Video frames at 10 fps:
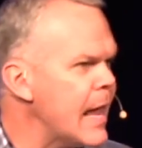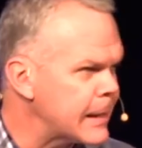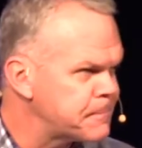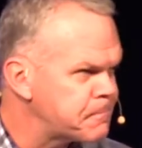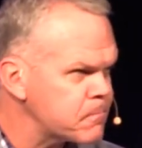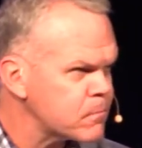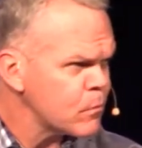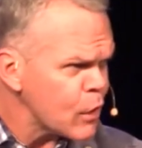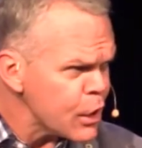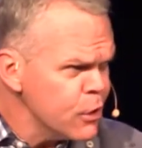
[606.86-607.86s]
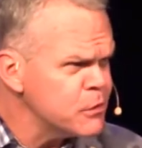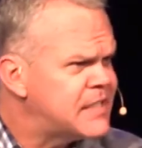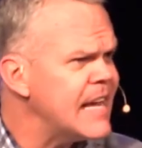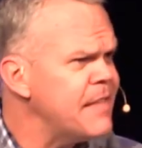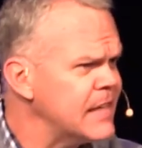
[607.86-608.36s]
week, You
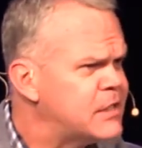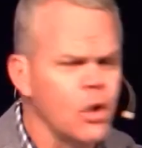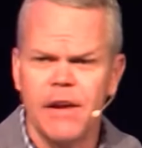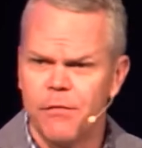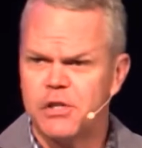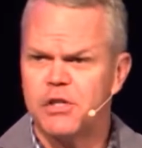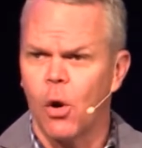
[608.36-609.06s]
see these two different